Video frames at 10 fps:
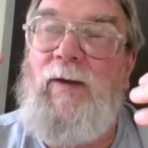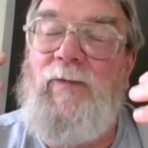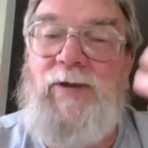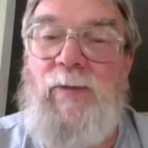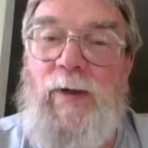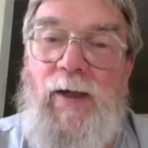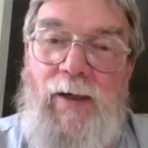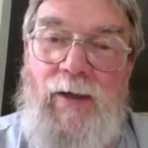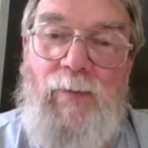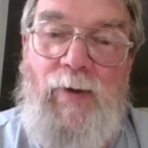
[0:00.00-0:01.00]

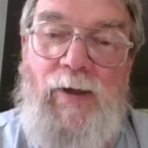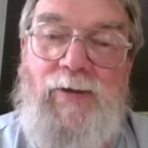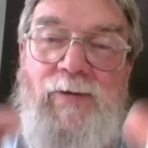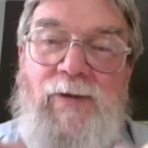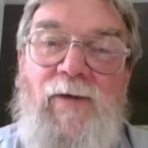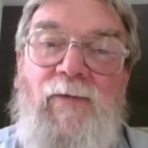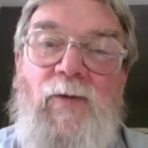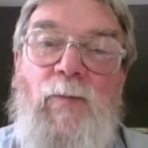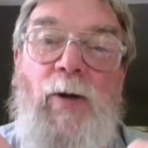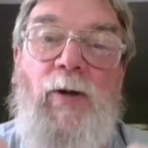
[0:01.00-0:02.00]
reciprocating compressors give
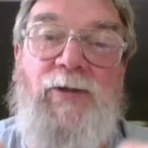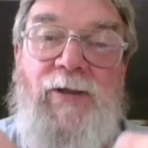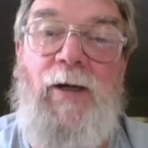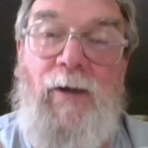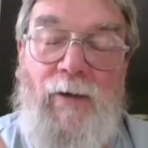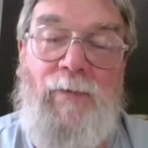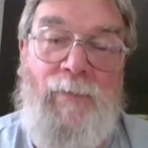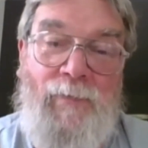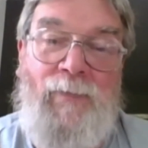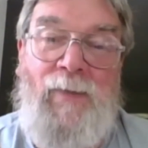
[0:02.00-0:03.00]
you pulsed air,
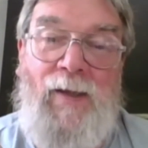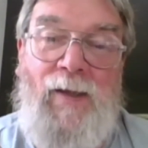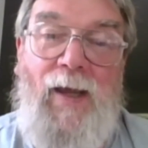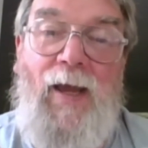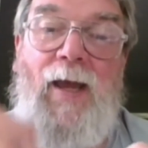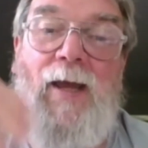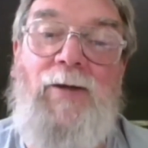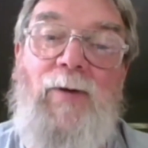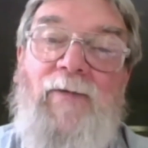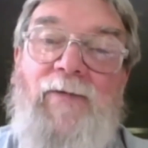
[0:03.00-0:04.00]
and
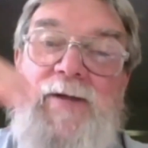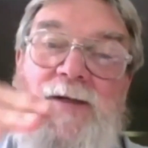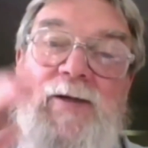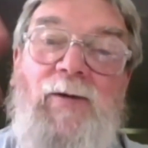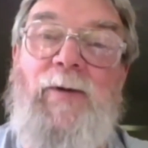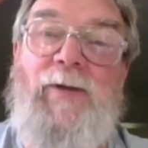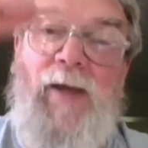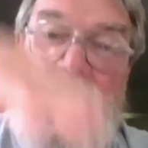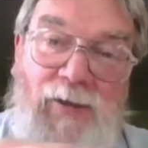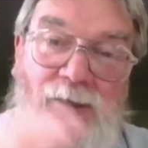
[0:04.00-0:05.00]
you have to deal with
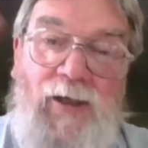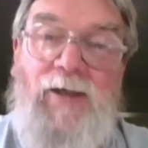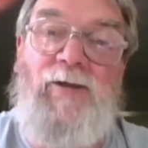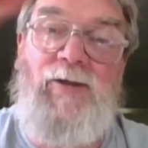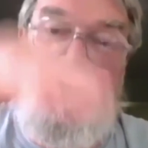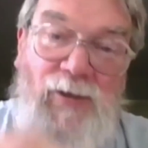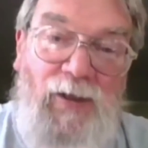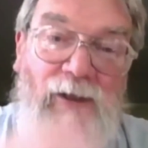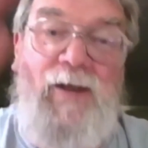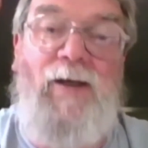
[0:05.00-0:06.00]
that change
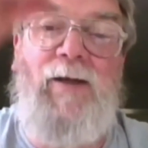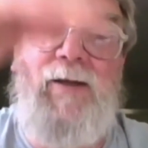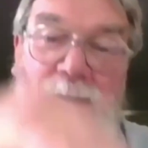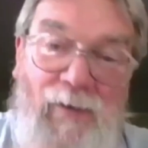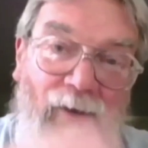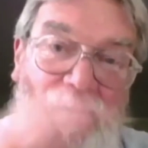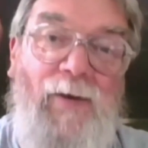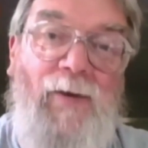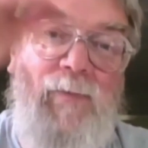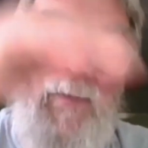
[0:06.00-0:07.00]
in
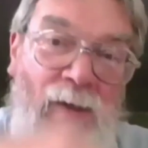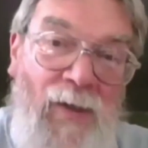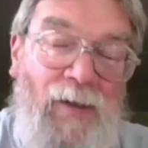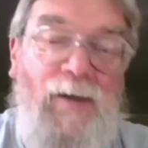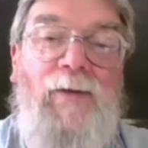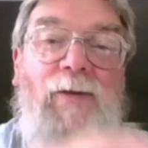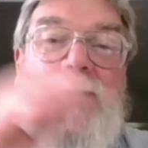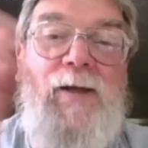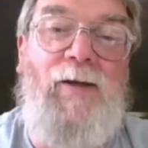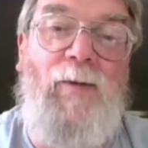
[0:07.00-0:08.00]
the
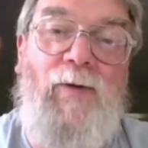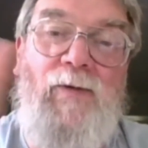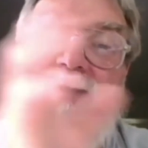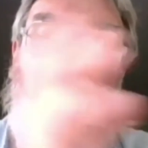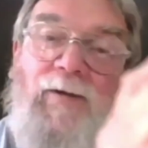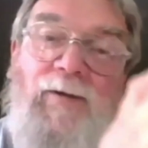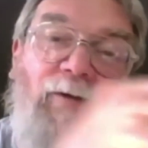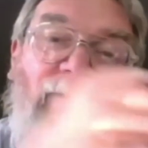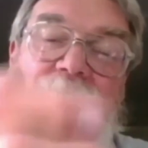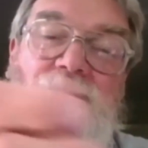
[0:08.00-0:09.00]
number of
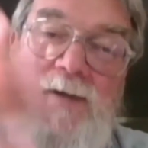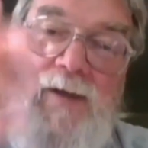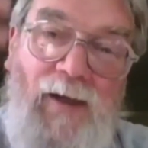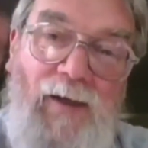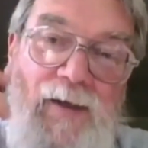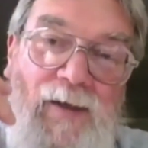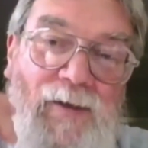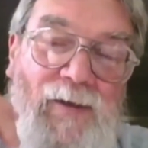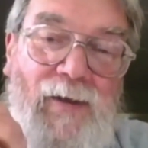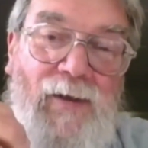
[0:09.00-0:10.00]
cylinders and
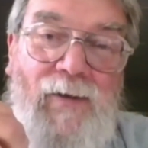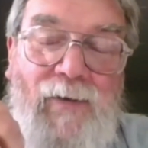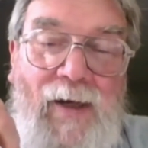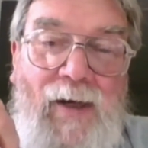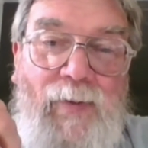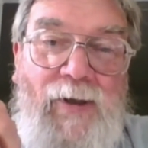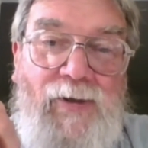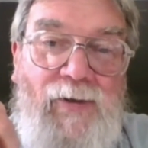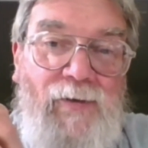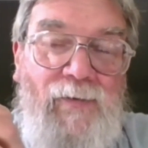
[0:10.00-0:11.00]
the high
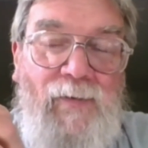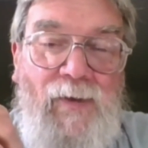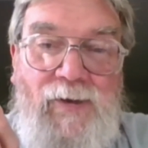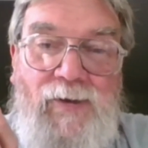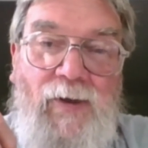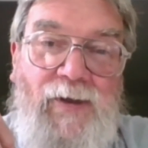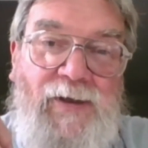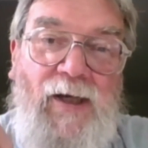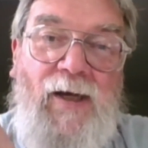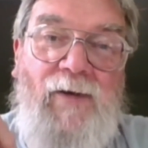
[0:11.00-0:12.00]
pressure exhaust
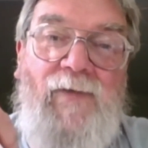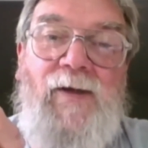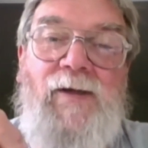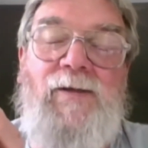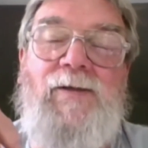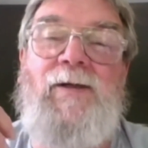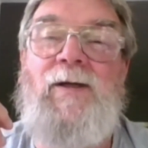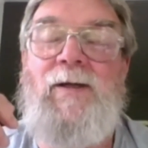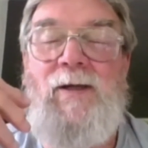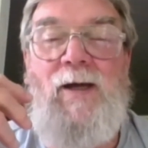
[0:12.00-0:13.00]
side of things
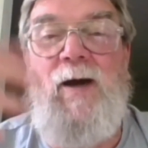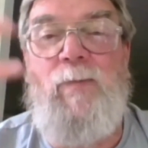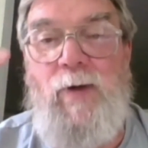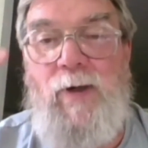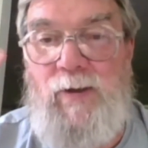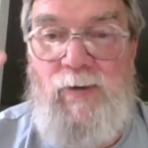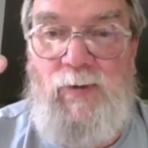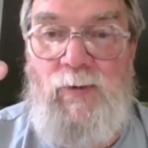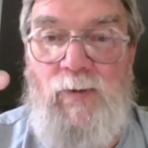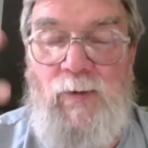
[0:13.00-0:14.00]
operating your
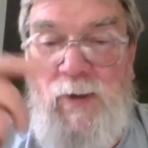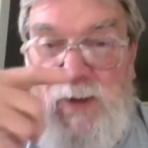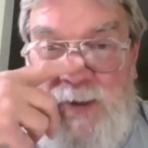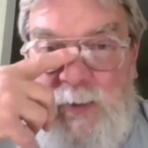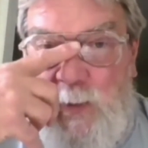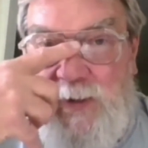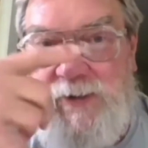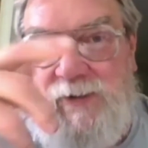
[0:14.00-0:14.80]
tool. Whereas